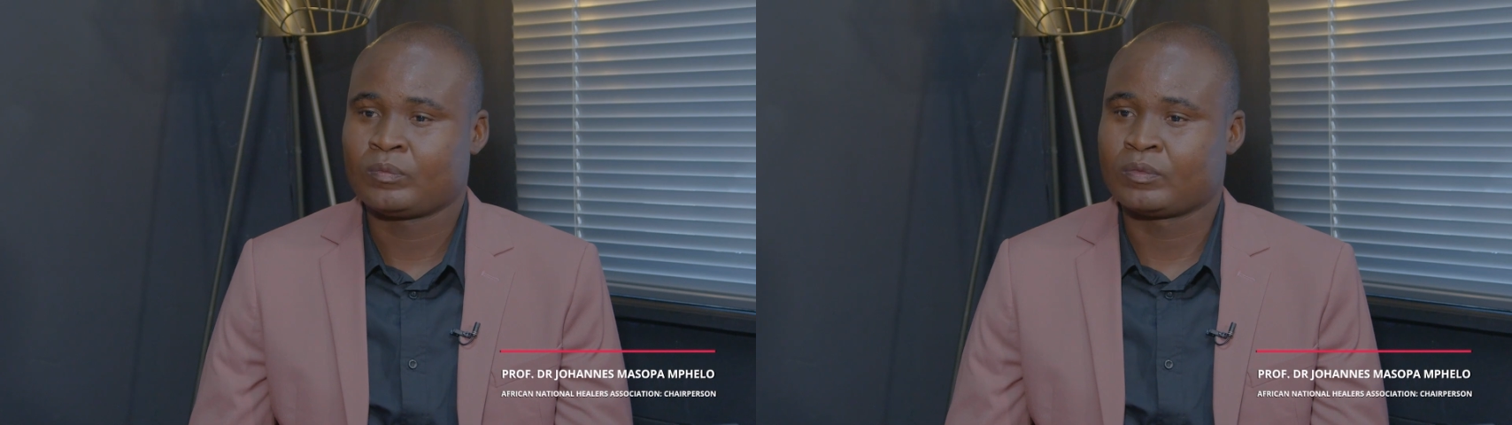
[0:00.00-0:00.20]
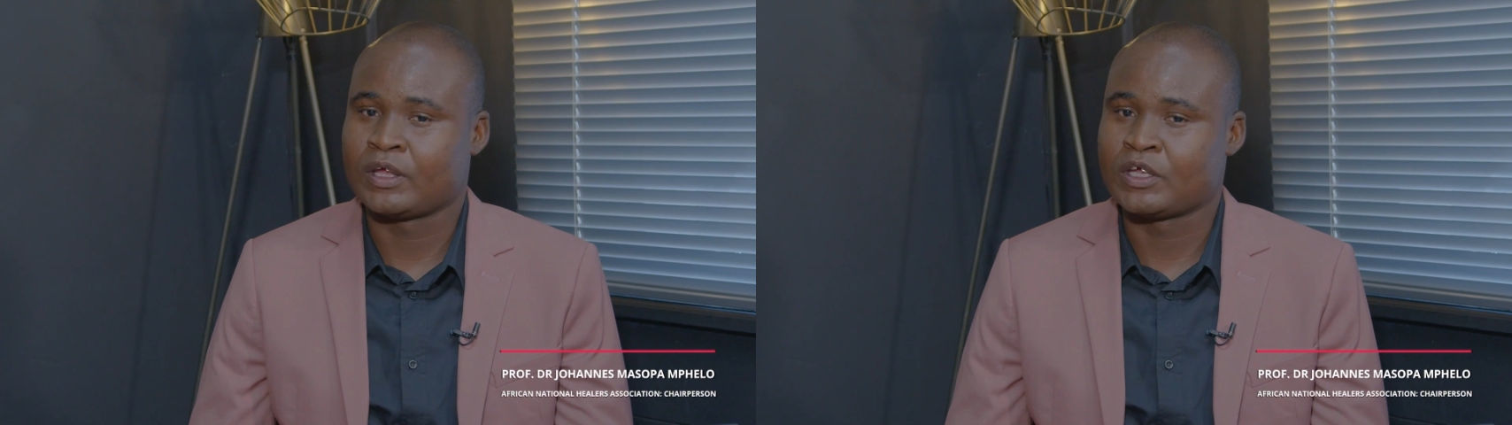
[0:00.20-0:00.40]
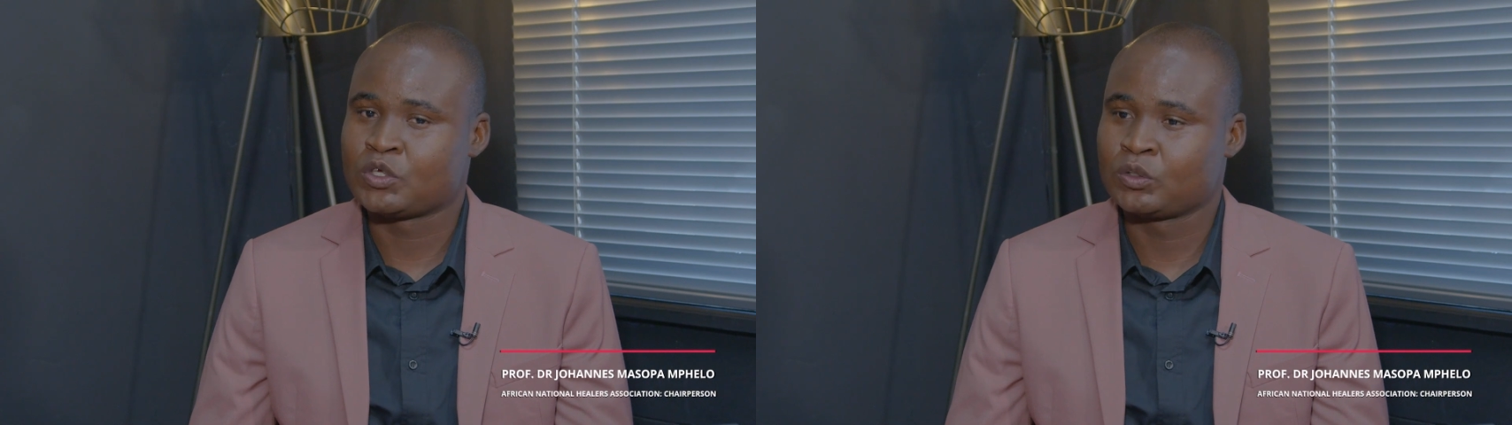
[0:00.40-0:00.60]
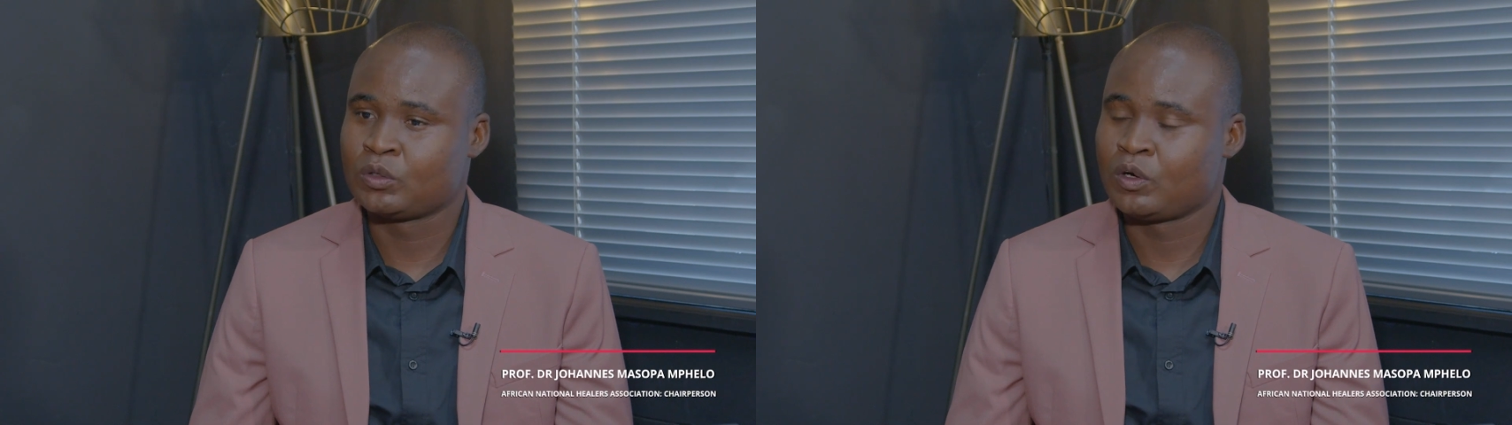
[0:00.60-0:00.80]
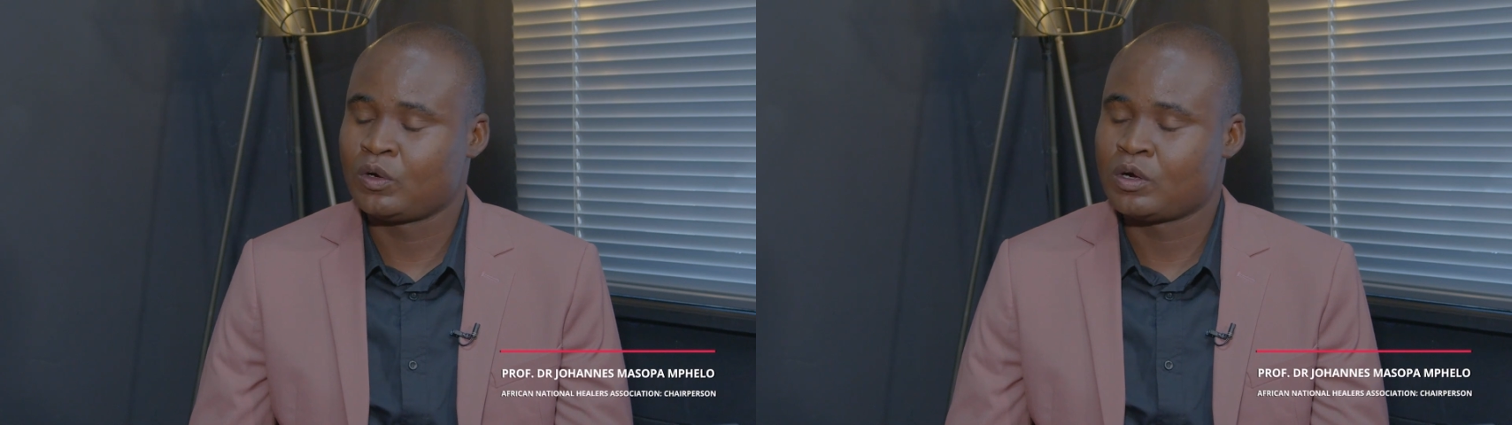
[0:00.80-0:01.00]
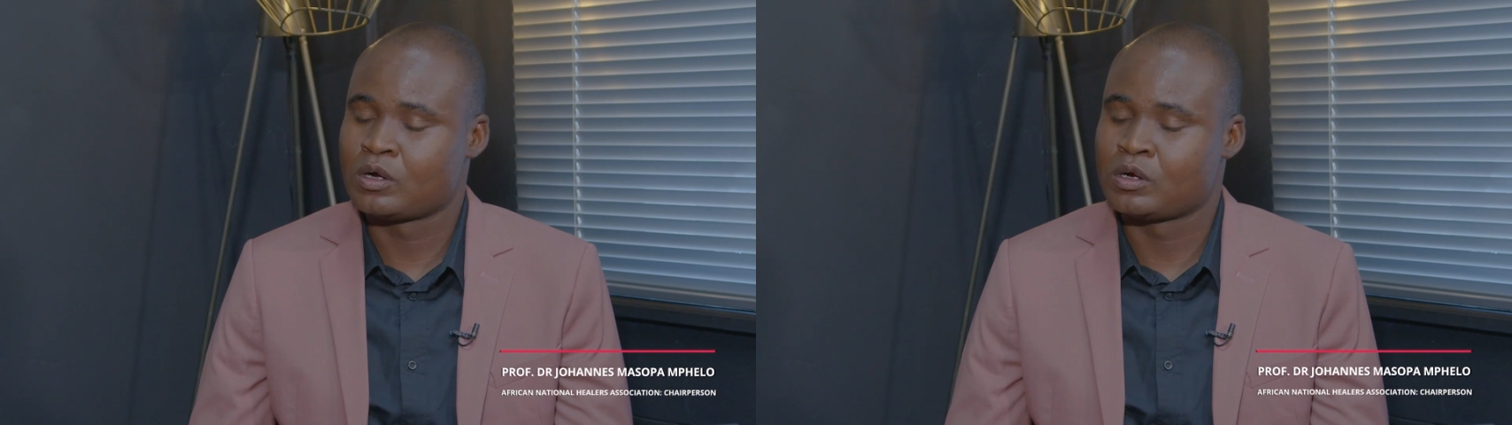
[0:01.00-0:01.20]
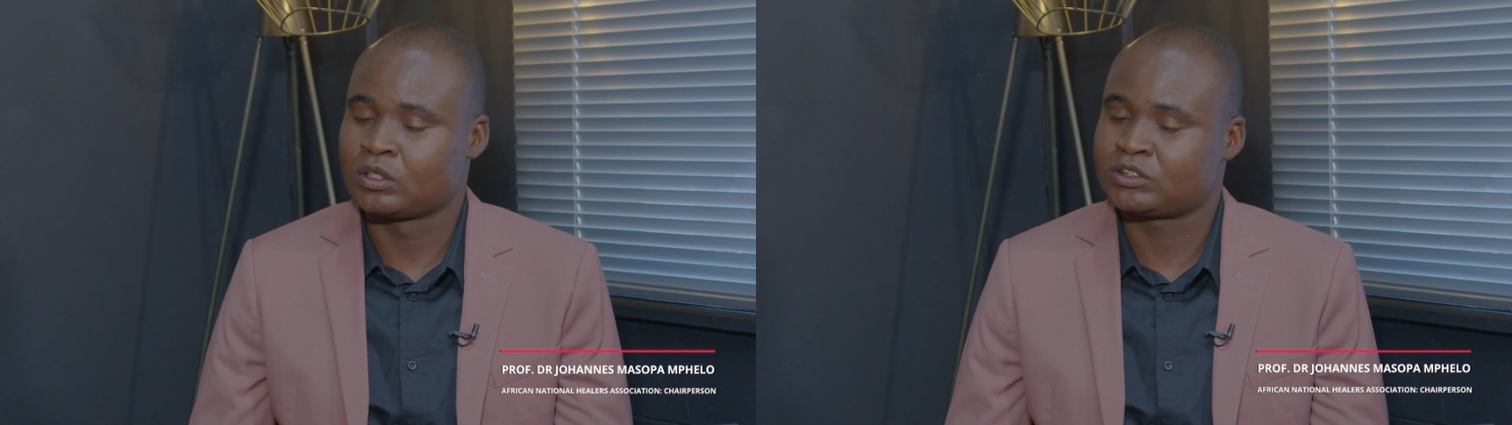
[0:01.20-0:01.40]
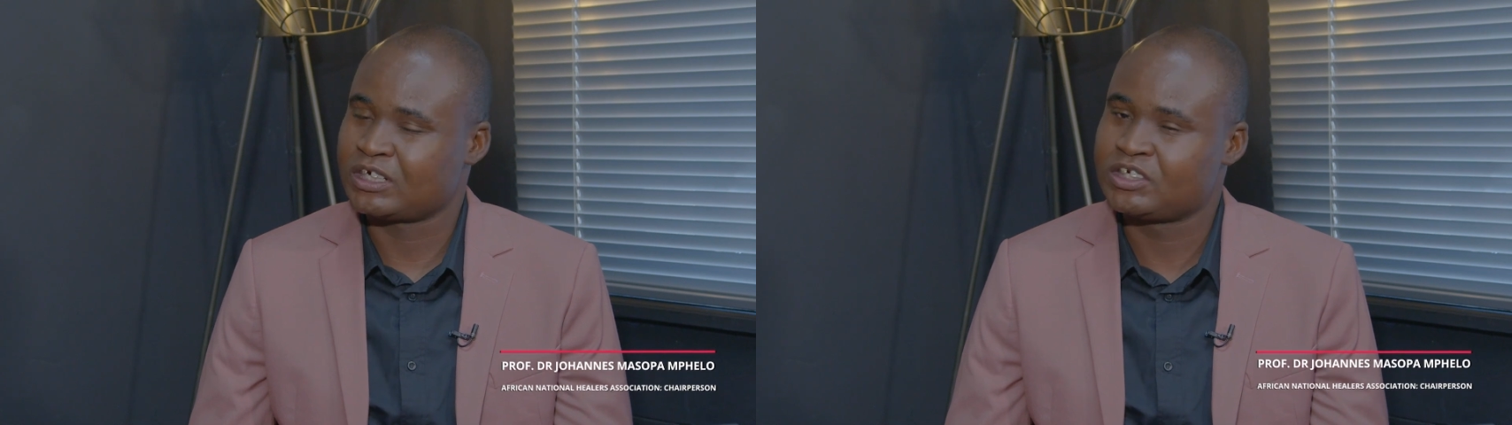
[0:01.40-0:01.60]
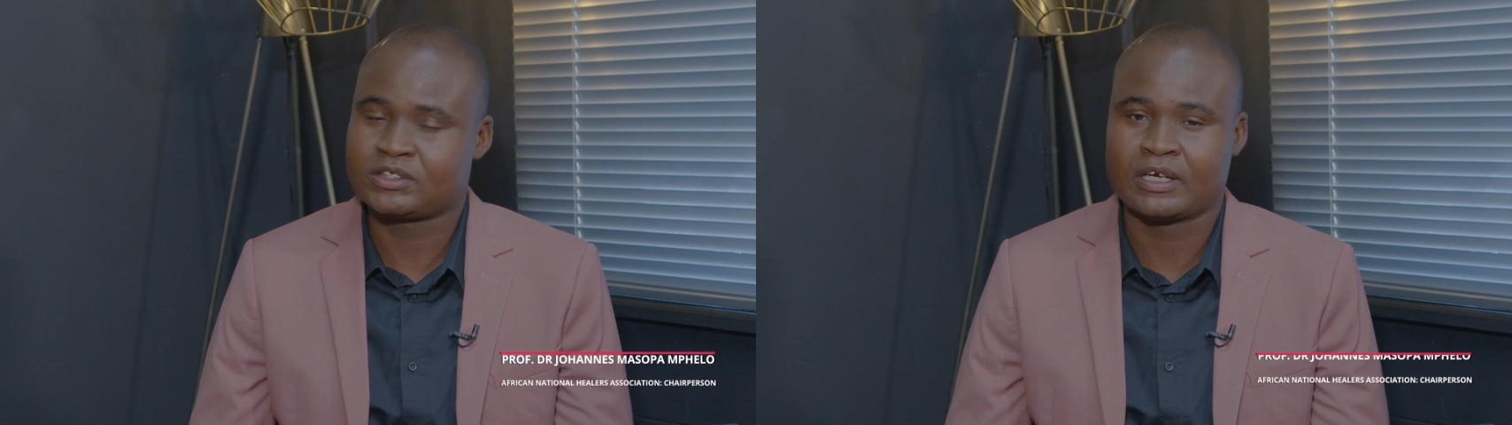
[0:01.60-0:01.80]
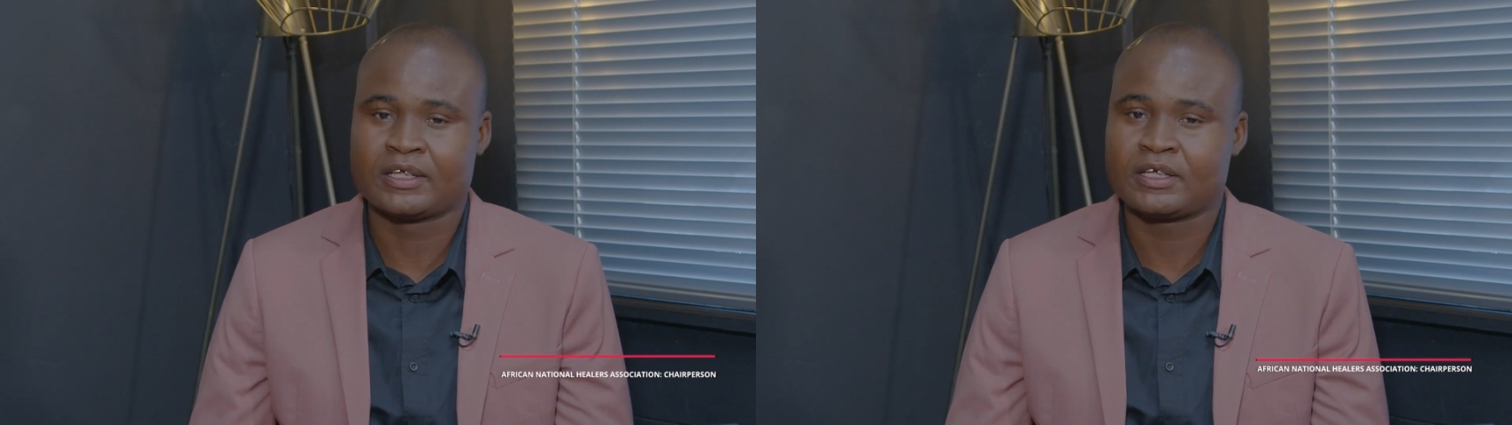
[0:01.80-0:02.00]
the new
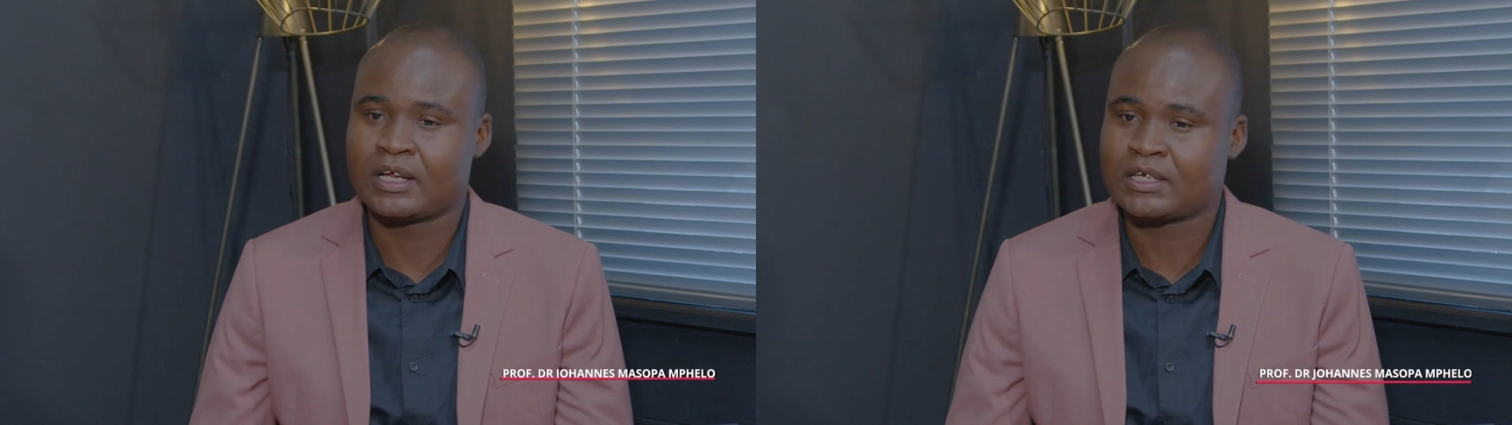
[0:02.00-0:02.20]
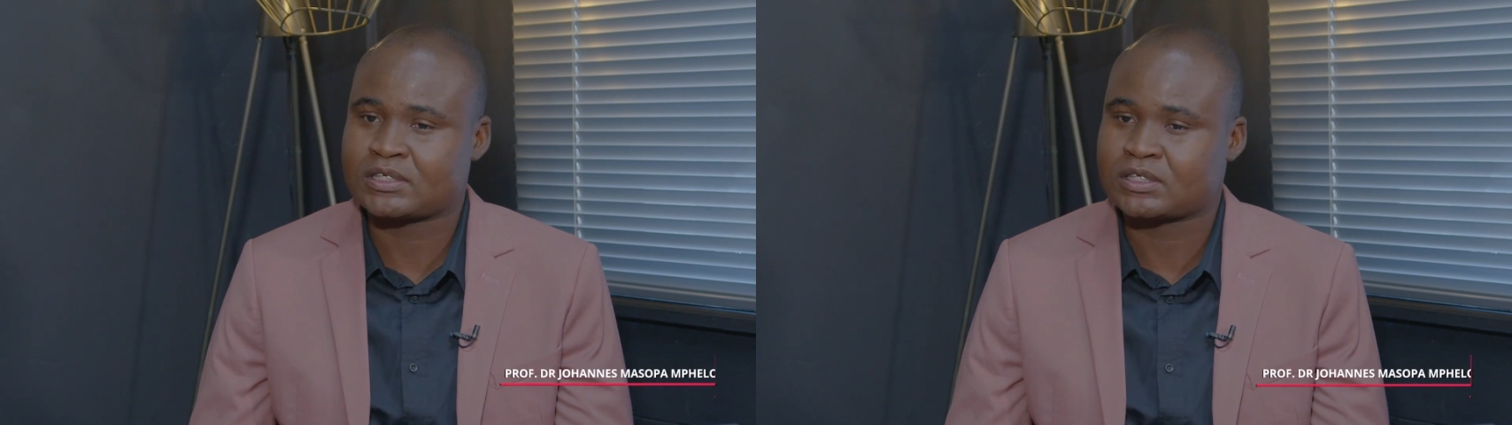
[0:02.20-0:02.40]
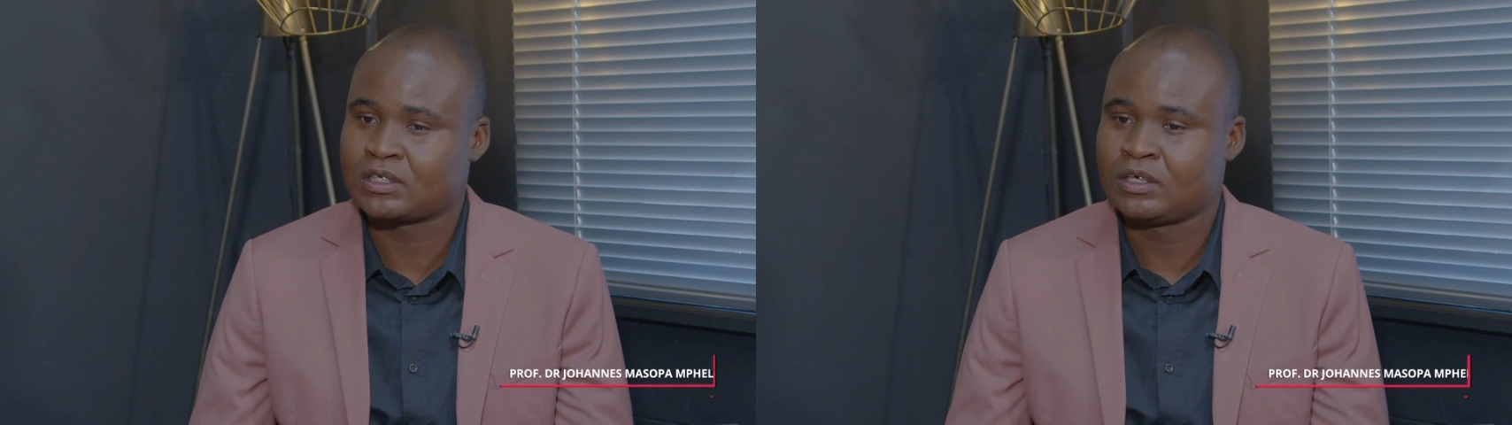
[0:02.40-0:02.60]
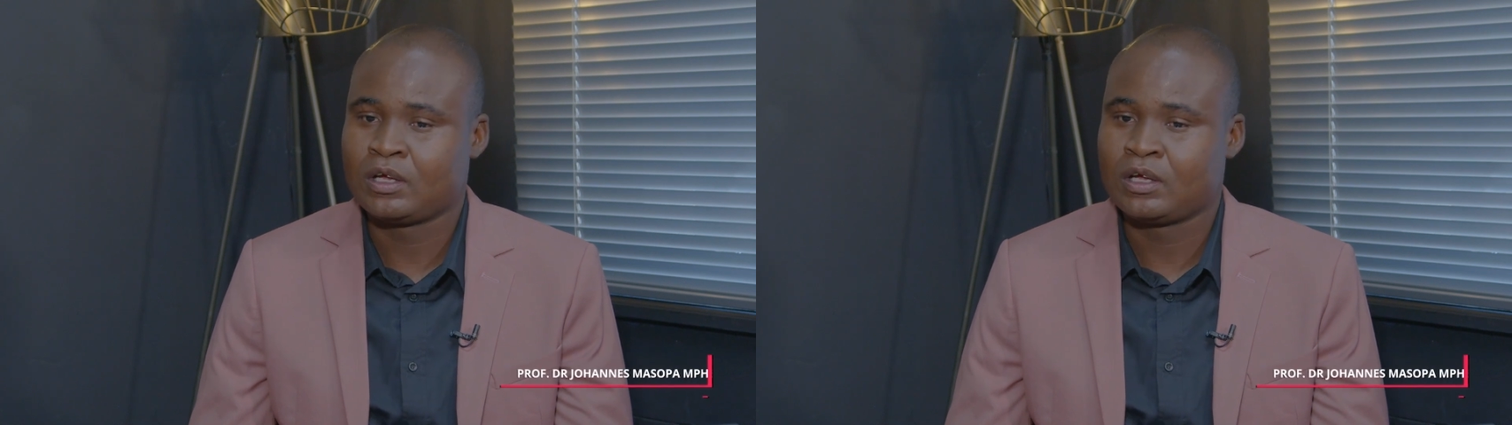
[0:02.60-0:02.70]
traditional healers.